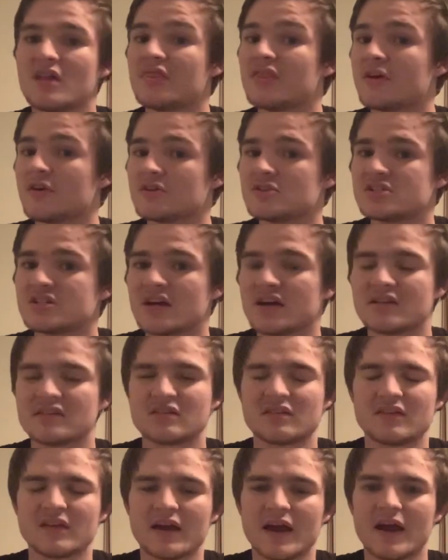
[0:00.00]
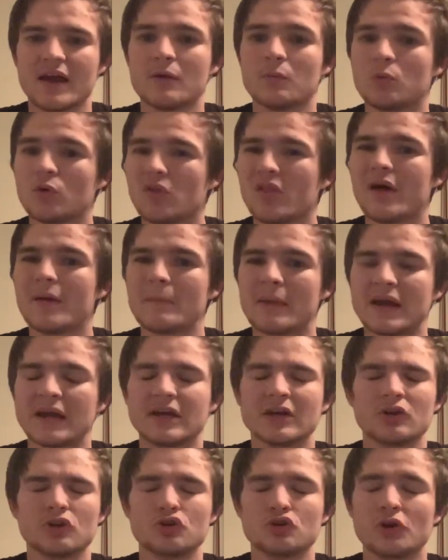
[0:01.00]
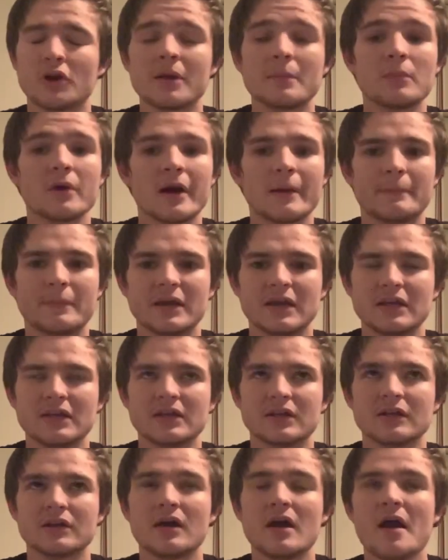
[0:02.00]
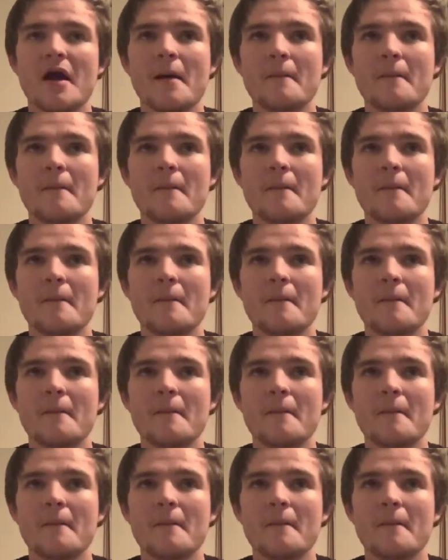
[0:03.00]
They're a chance of the 8. Will they make it? Not in my opinion.